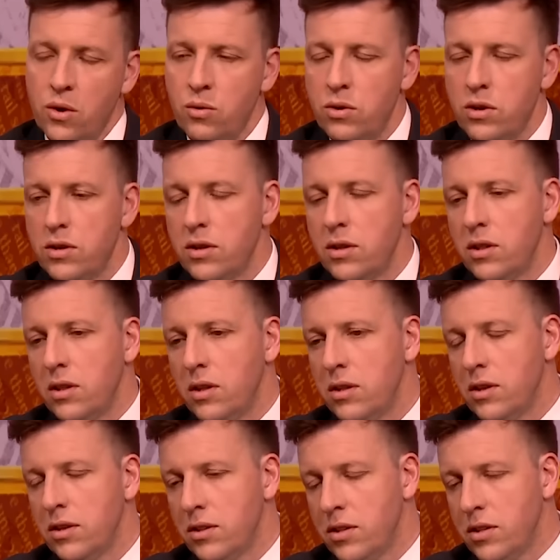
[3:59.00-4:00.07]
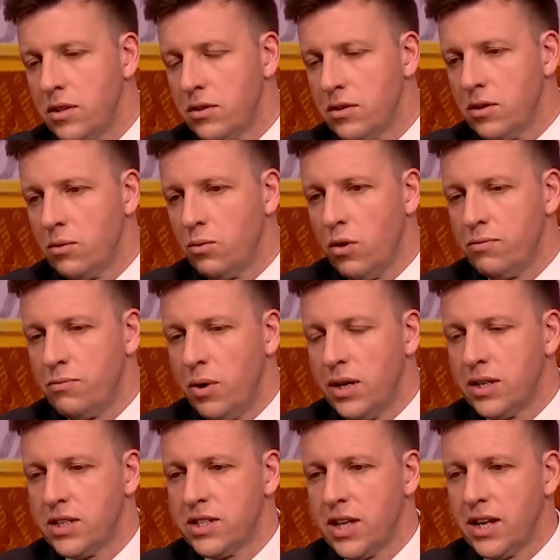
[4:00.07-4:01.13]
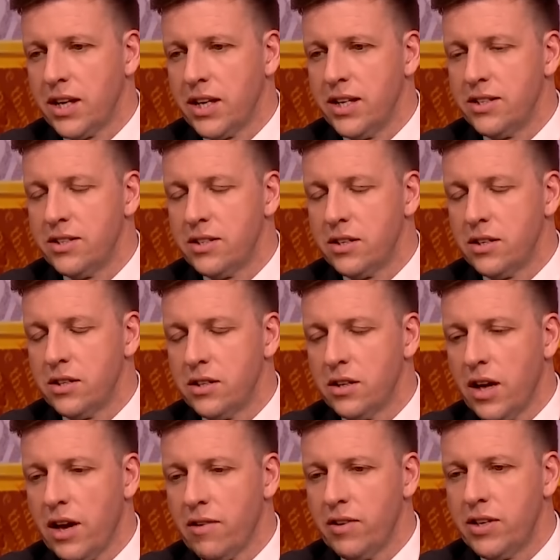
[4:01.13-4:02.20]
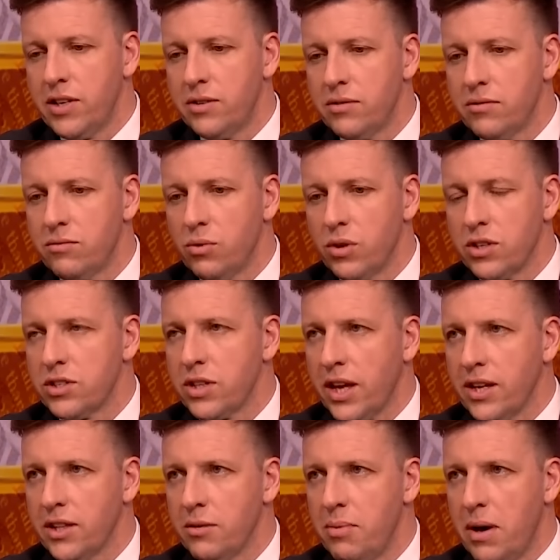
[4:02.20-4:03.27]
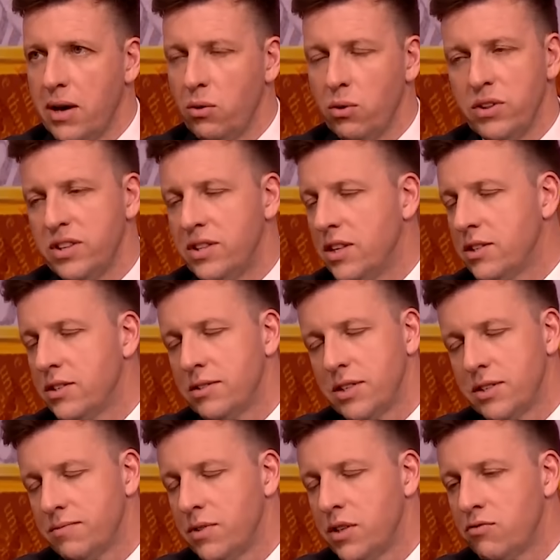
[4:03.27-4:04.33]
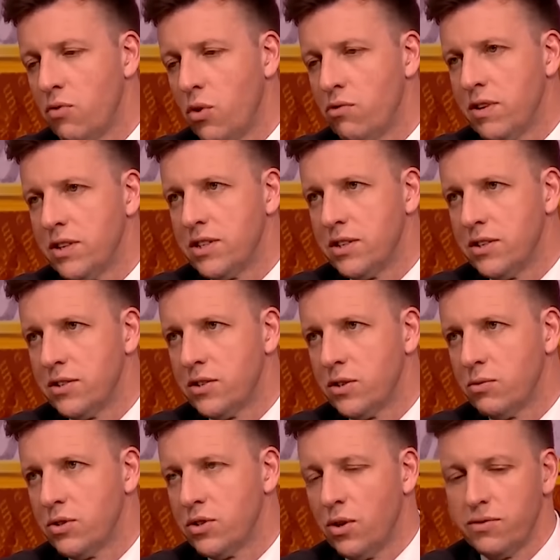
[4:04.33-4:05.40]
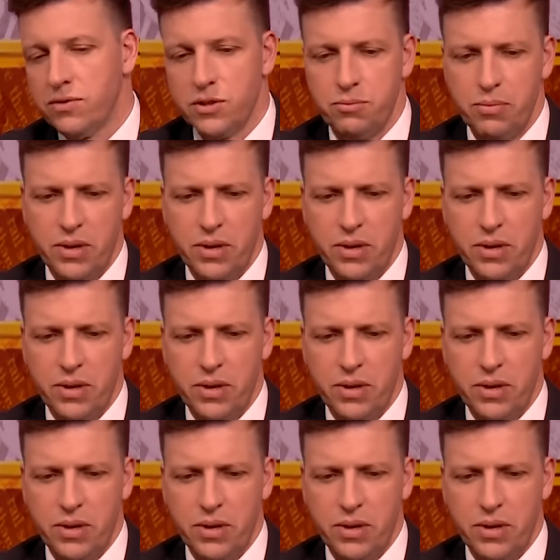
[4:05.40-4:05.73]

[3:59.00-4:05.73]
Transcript: Well, what my understanding is that Harry didn't want to stay in this royal residence that was offered